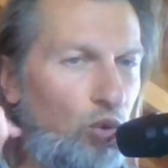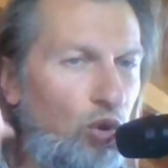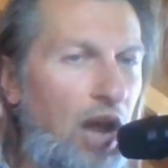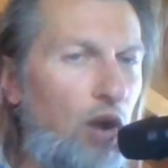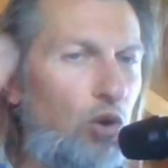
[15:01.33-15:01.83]

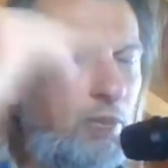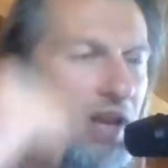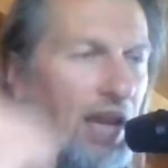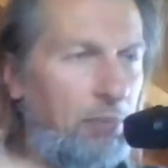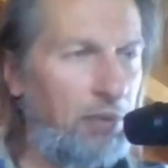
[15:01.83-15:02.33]
I will be
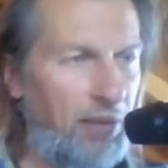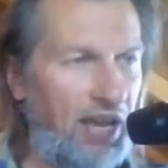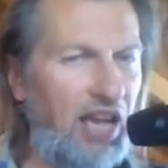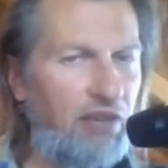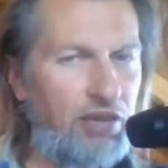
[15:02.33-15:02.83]
happy by
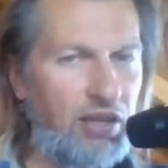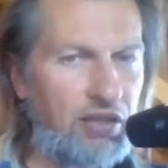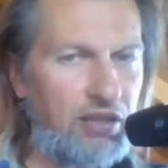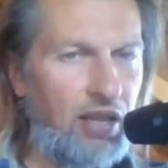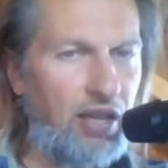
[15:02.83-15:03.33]
having
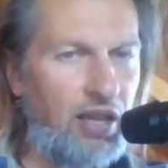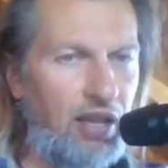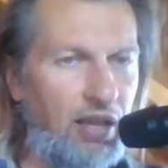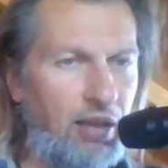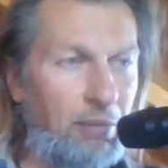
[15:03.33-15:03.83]
it,
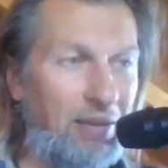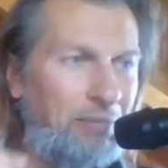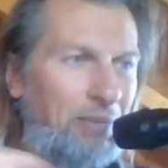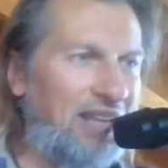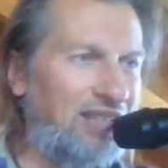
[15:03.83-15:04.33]

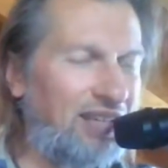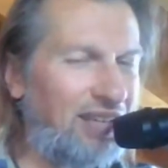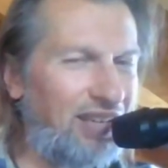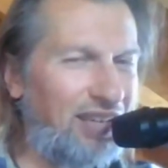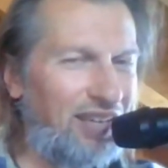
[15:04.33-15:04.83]
but
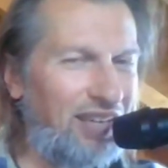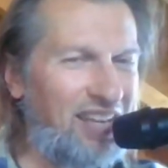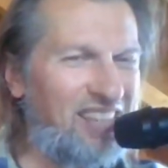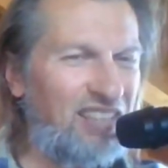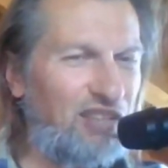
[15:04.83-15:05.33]
basically
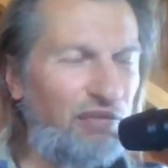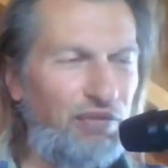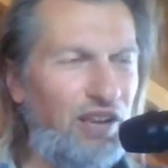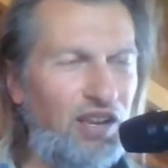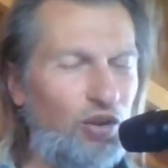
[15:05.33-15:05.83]
it is a
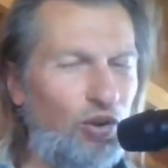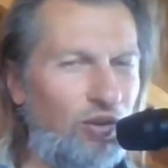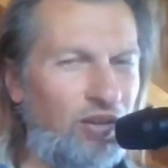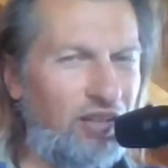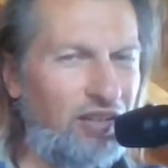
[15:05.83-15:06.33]
feeling
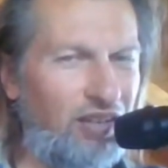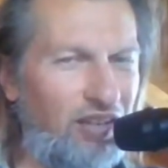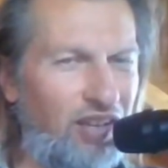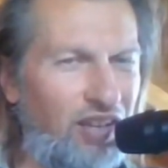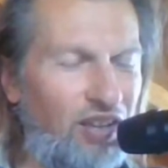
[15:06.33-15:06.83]
only.
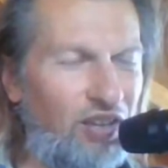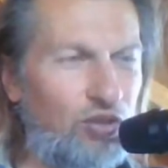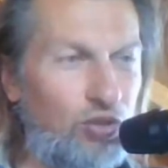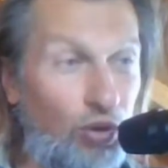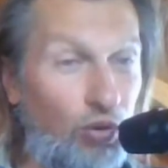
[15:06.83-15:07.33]

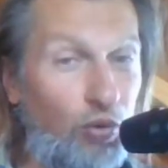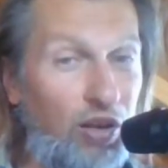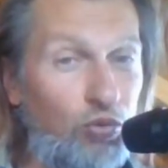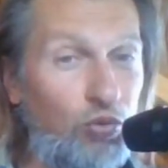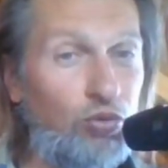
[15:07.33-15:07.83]
So
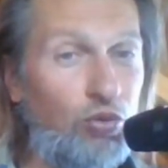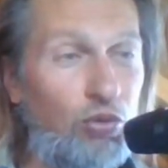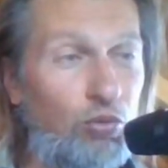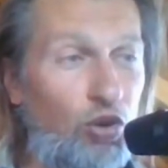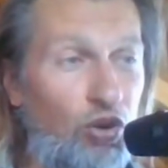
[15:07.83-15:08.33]
when we do
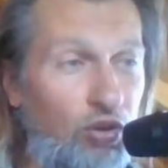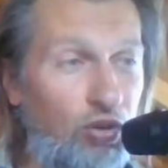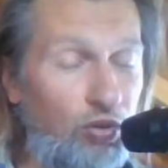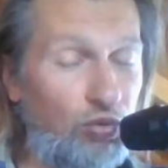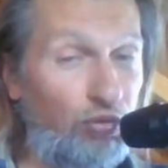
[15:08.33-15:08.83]
the work
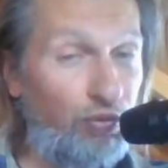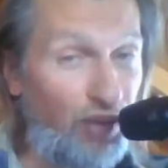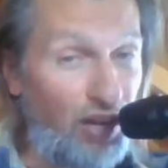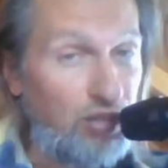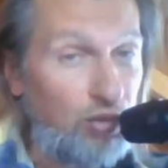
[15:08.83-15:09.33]
to
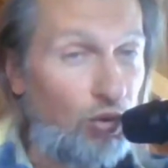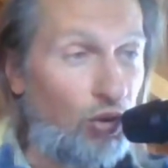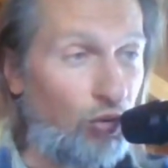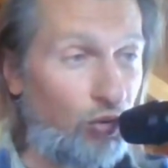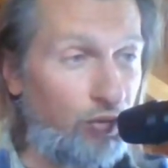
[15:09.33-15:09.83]
first
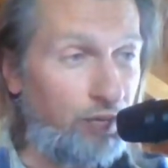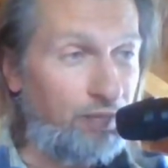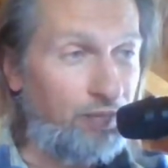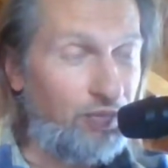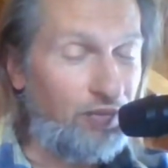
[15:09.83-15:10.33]
go
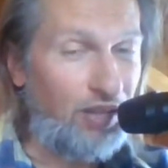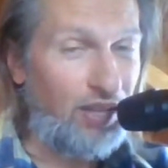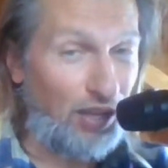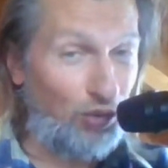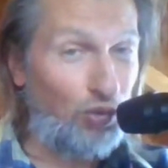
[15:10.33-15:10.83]

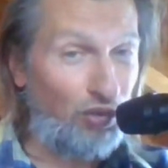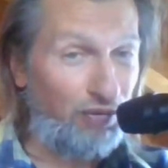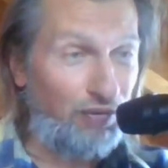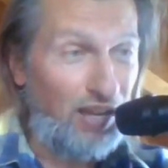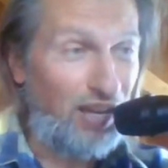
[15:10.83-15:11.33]
into the
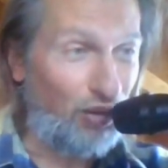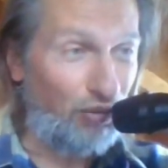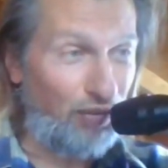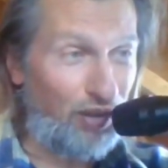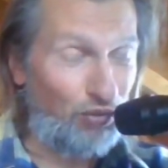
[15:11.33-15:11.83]
feeling
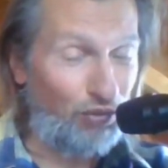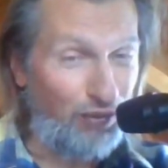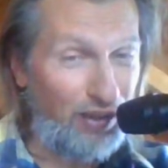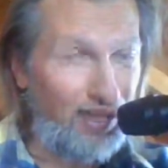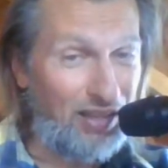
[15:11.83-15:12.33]
of it, to
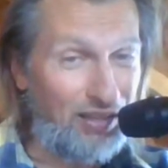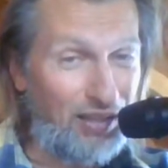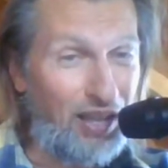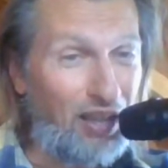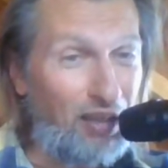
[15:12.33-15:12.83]
feel it
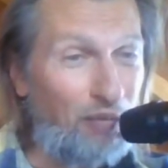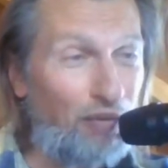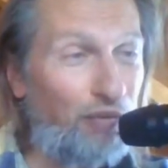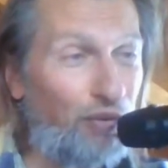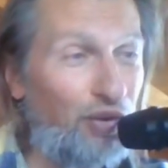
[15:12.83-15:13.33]

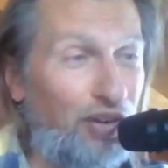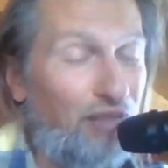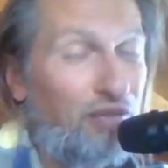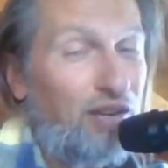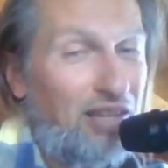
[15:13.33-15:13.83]
before it
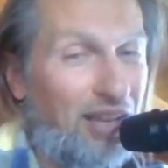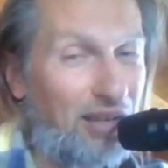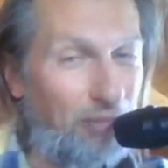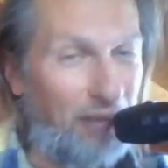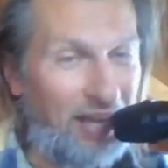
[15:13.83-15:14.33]
even takes
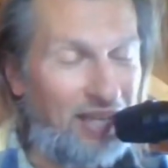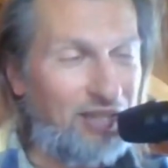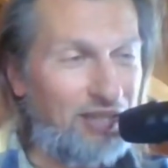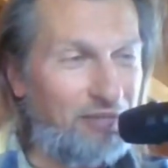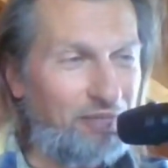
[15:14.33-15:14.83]

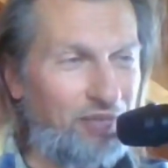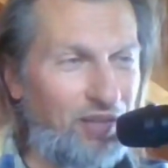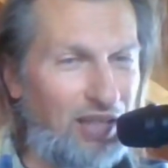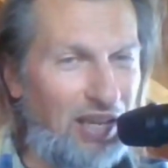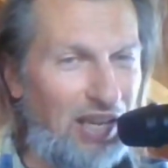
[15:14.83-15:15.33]
place
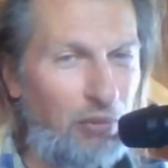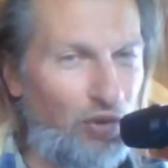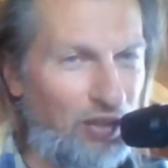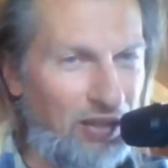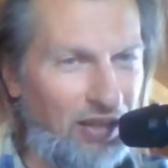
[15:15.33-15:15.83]

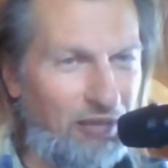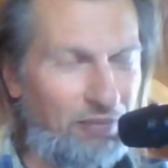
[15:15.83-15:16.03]
deliberately,